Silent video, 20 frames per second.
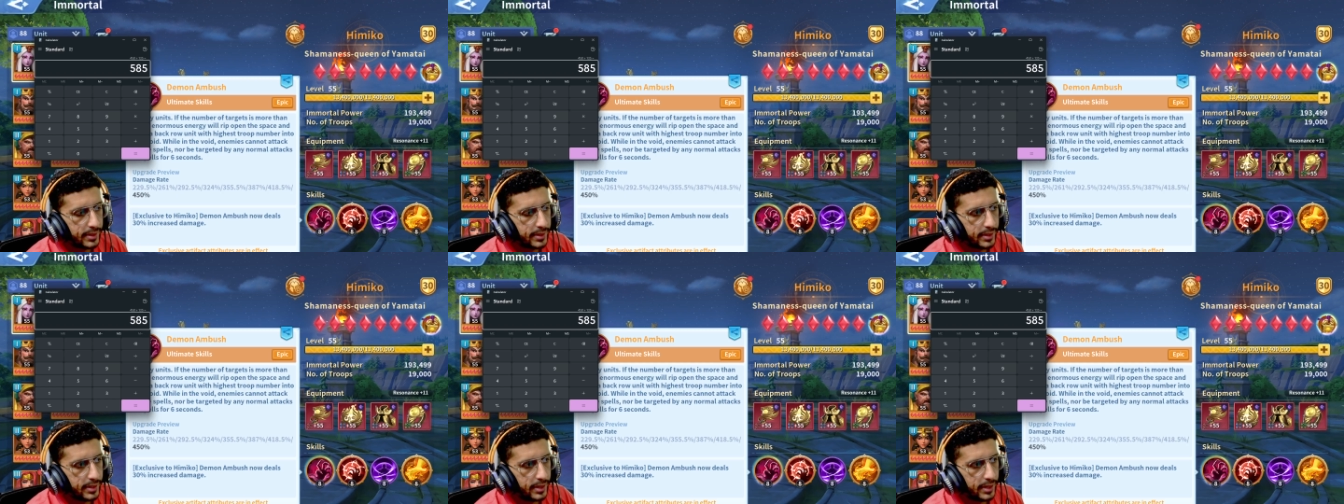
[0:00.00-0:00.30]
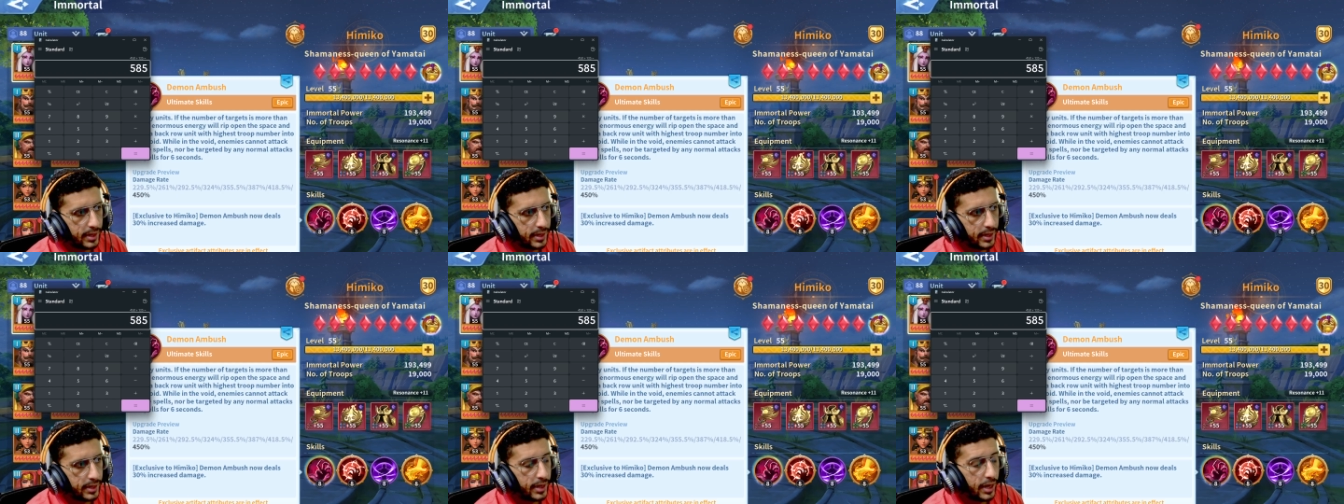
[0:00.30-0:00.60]

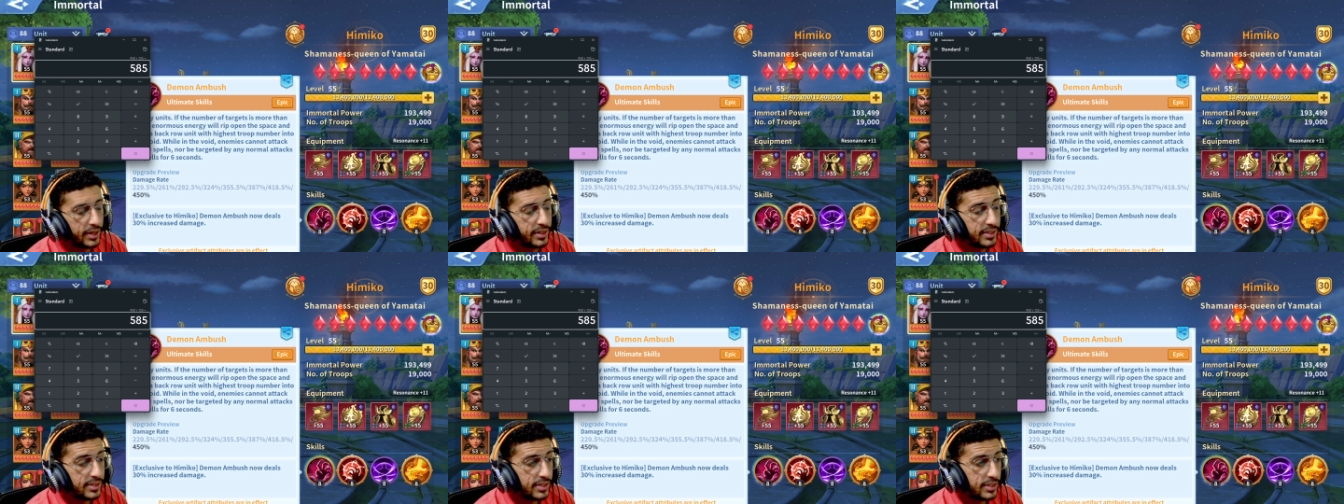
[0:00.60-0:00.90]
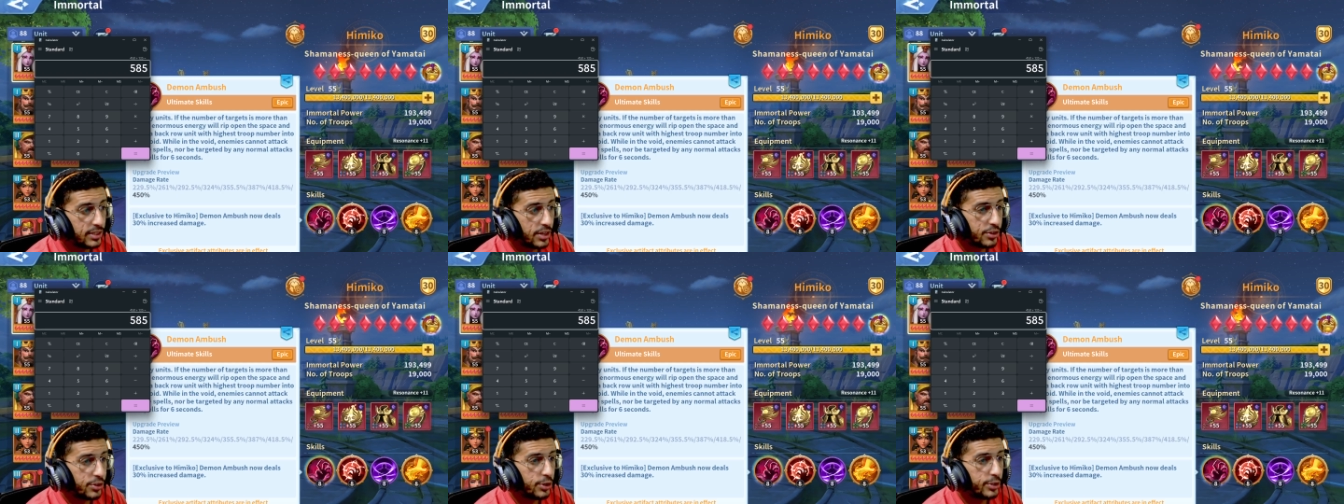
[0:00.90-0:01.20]
Now, this is
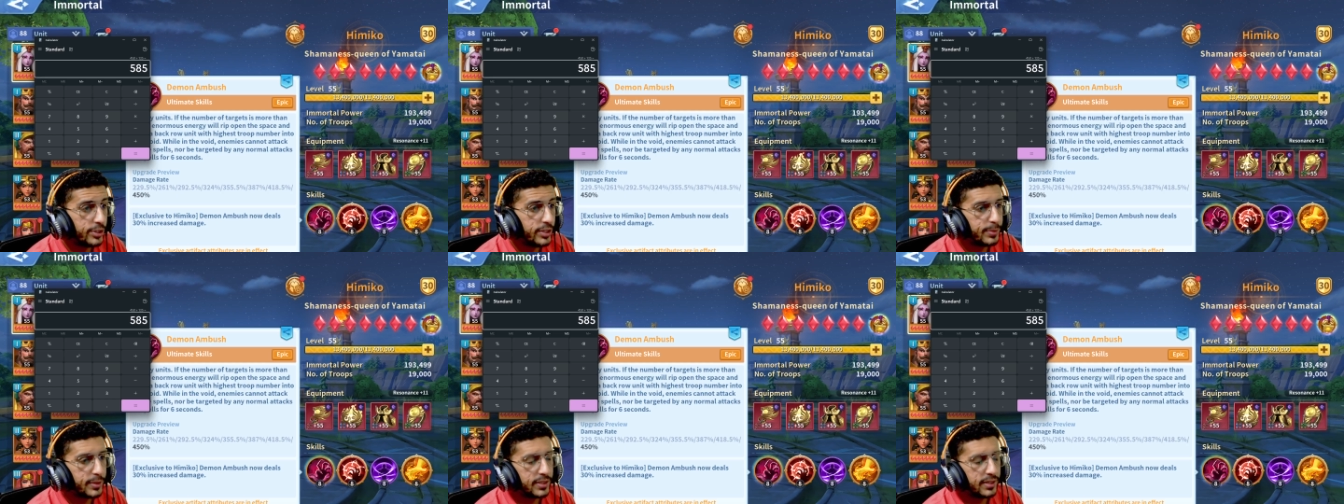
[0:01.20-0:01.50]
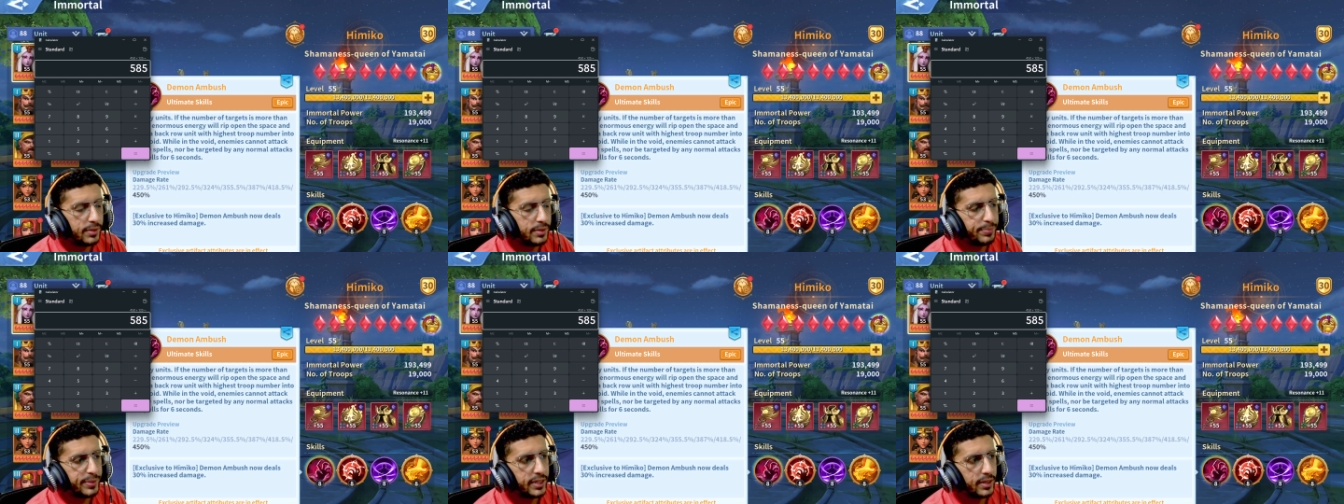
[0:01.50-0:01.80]
the
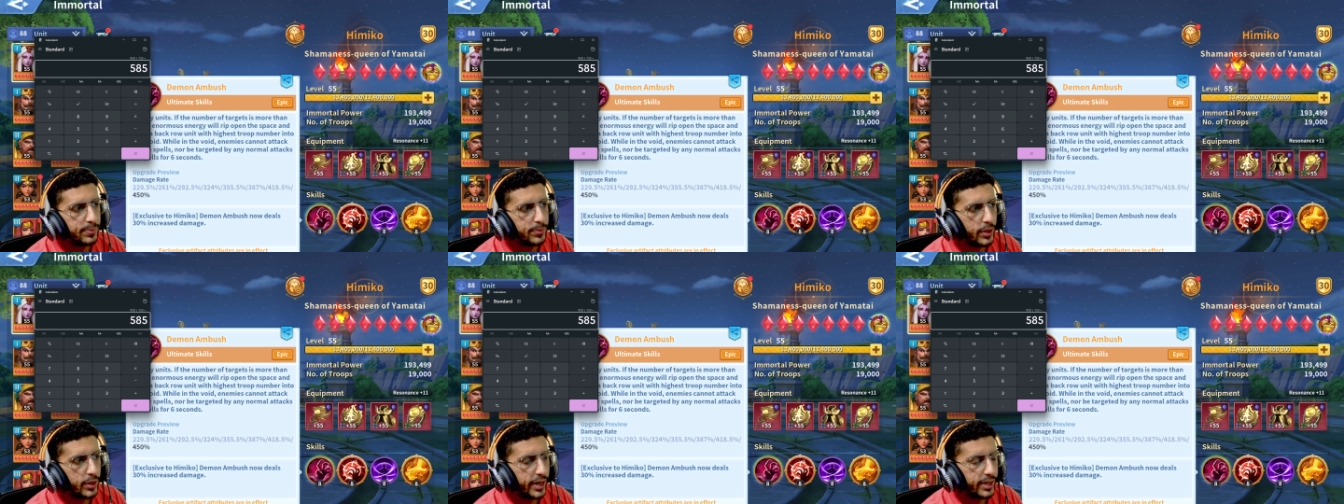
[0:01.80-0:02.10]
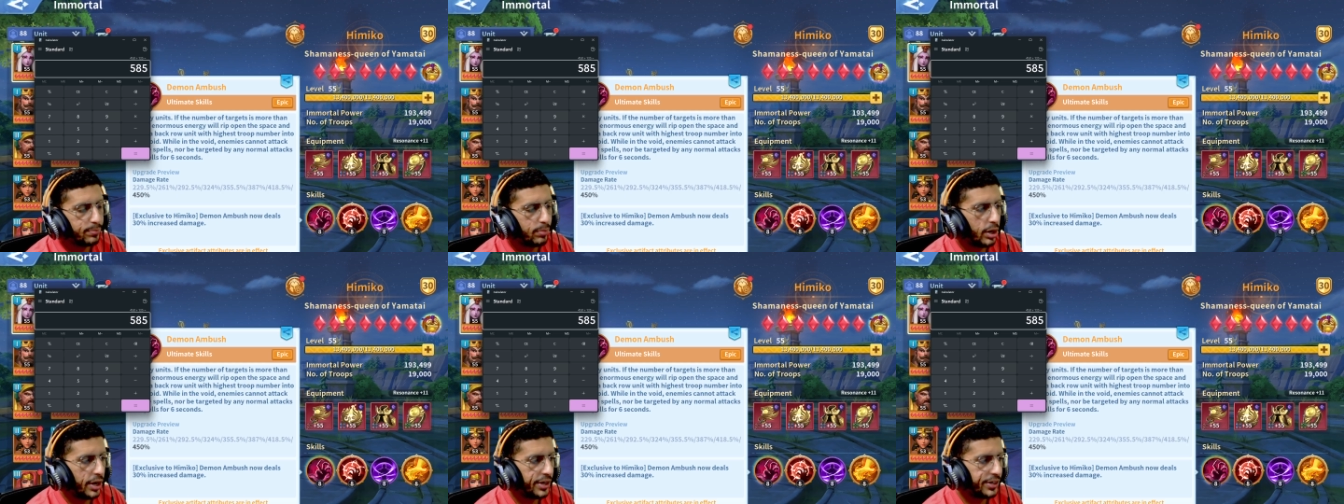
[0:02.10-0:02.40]
30% being applied
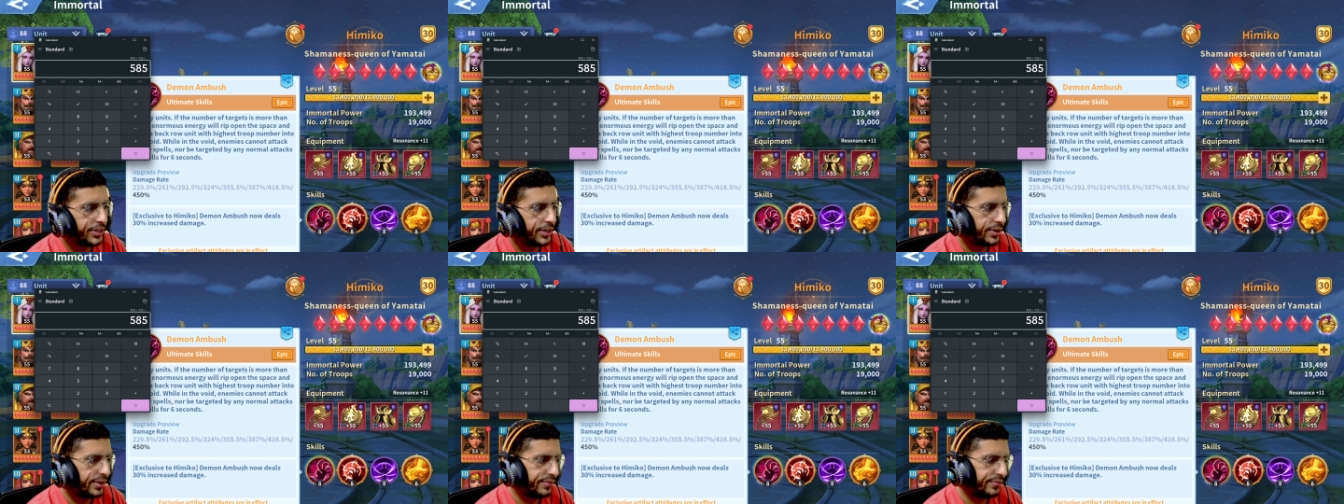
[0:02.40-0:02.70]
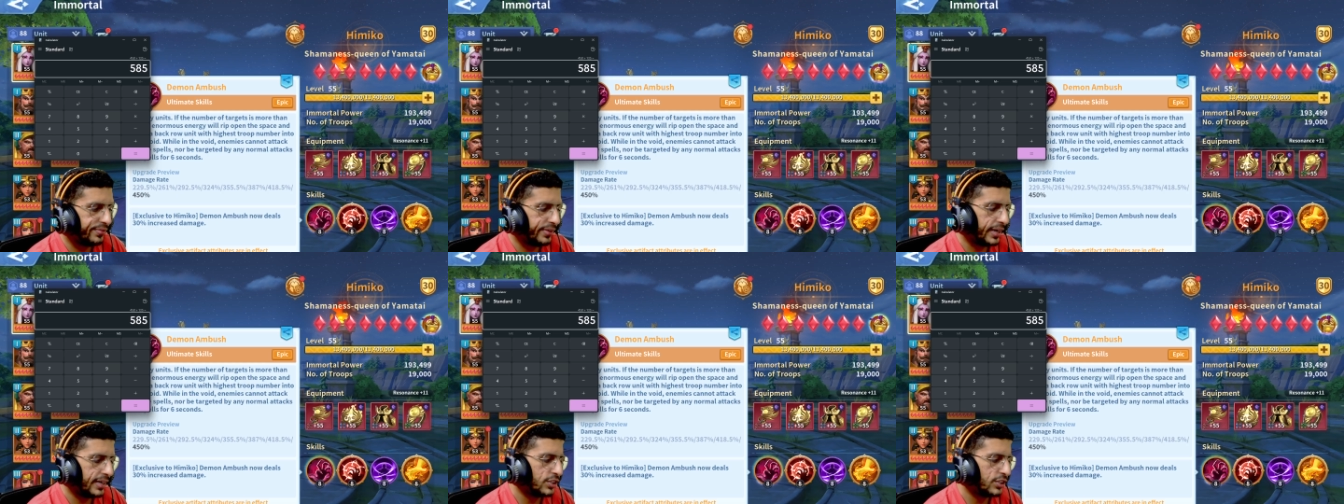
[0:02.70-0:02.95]
by the artifact.